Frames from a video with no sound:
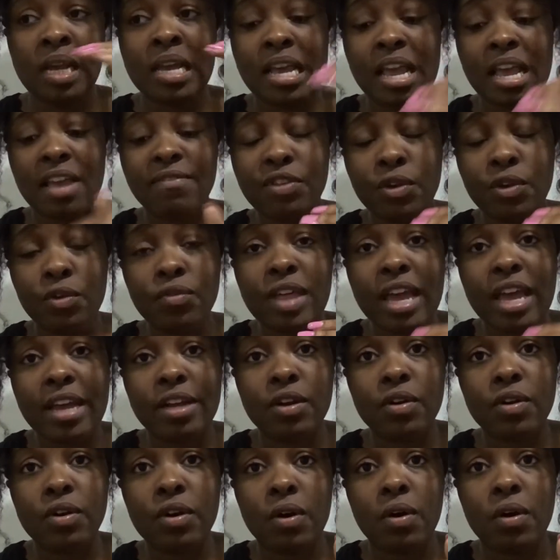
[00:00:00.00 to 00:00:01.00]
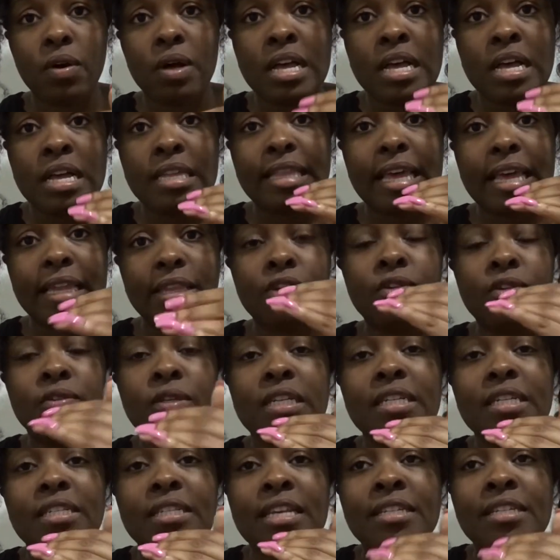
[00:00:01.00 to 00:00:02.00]
if you're that girl that literally
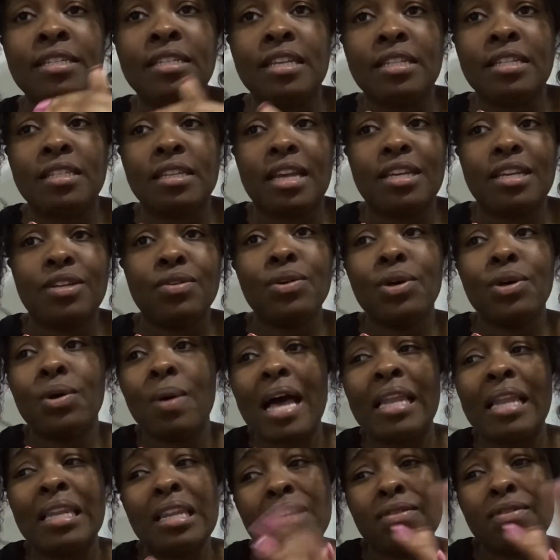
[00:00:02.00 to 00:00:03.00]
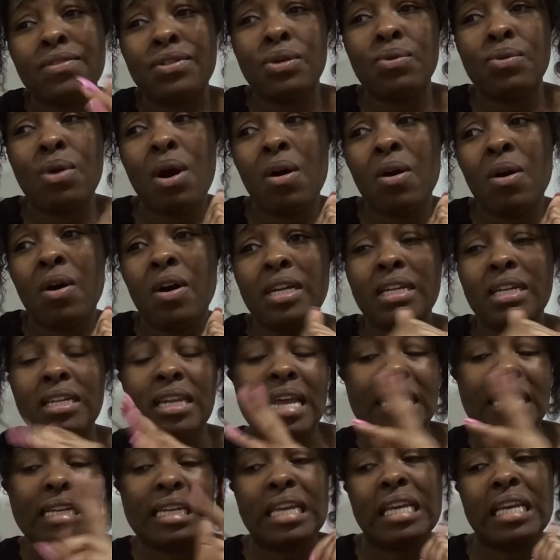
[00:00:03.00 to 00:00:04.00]
says things like you know i love so hard and
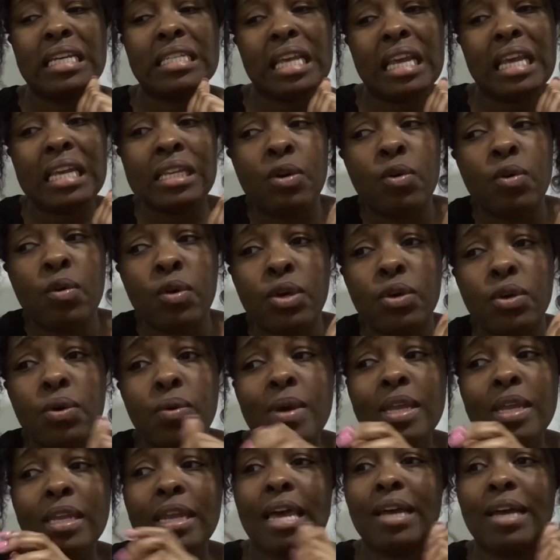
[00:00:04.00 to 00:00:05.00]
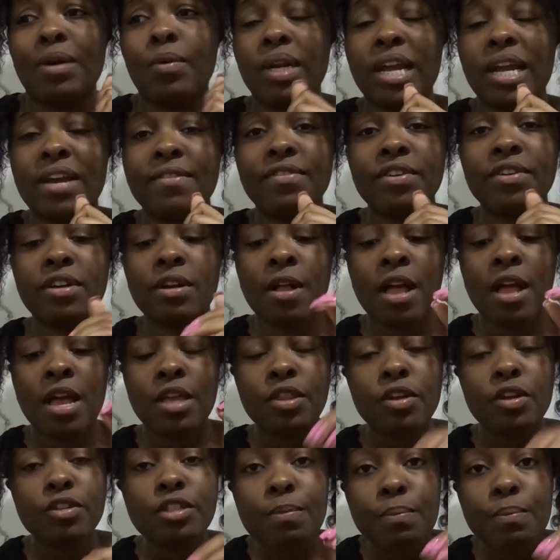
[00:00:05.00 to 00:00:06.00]
like niggas ain't loyal and like whatever
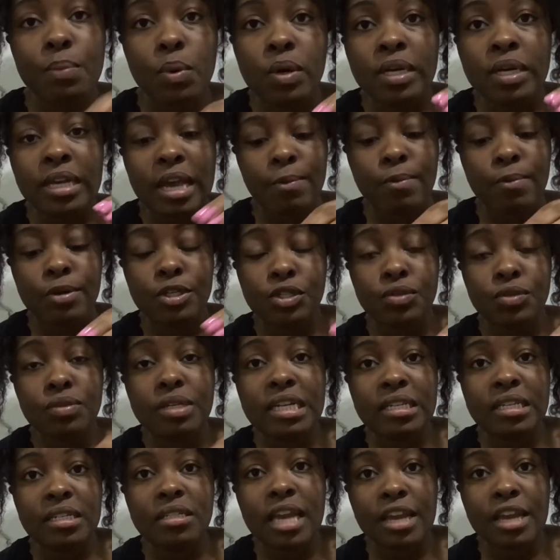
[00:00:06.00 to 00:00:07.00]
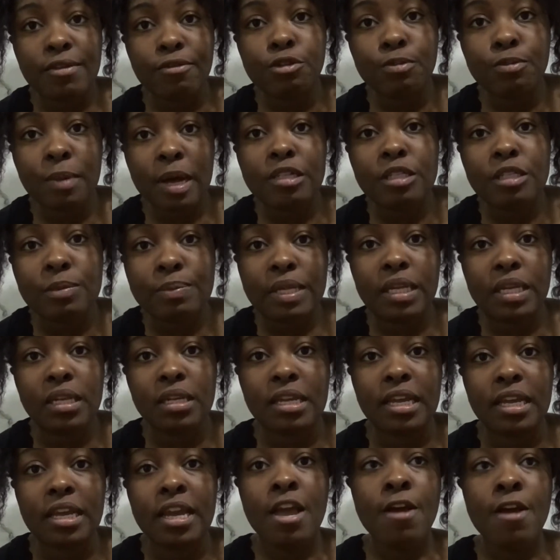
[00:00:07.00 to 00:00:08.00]
there's a point at which you need to take
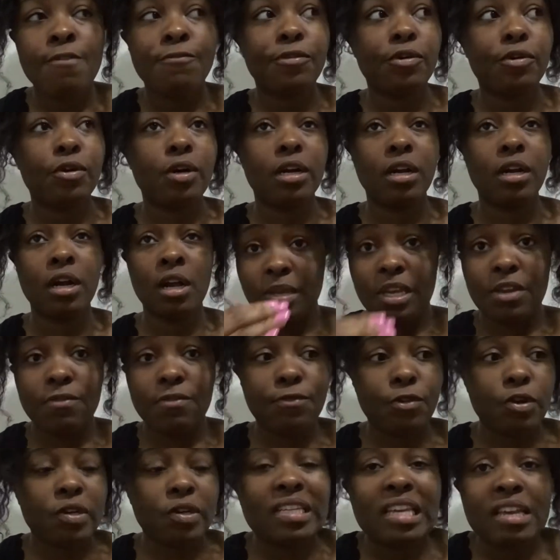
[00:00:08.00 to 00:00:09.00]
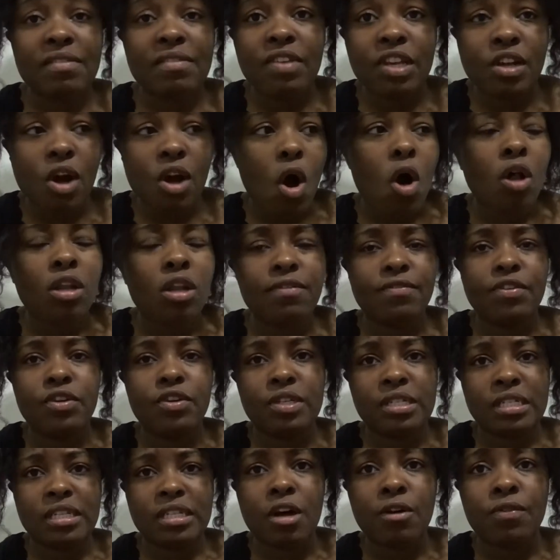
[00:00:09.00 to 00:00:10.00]
responsibility for for giving all of
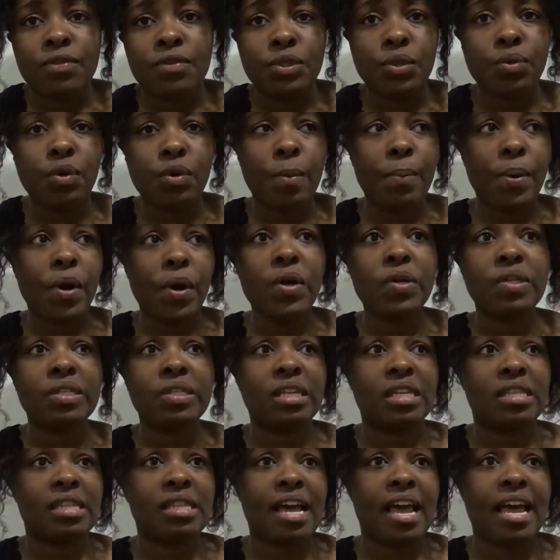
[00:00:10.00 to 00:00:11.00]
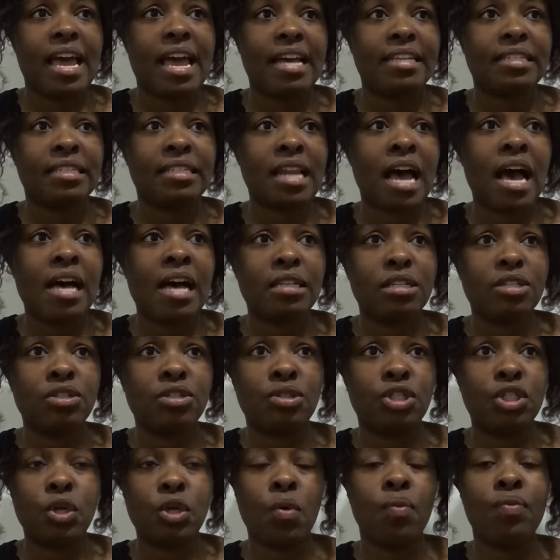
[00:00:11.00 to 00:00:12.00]
yourself to a person that has not
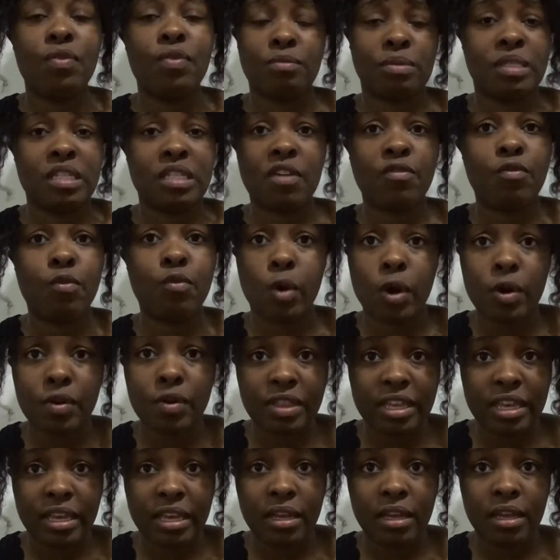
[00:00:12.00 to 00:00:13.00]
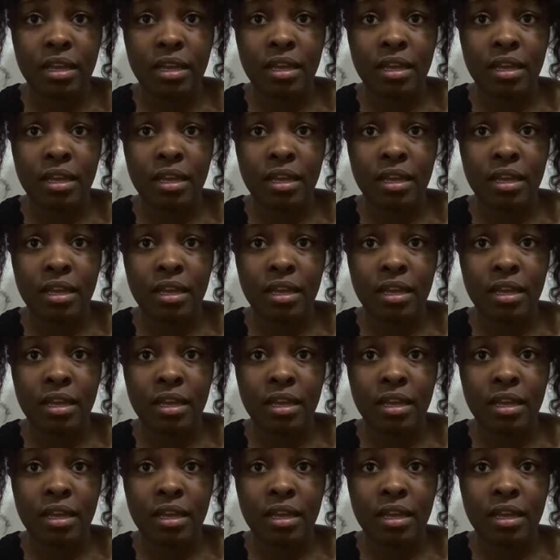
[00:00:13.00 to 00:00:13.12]
shown themselves worthy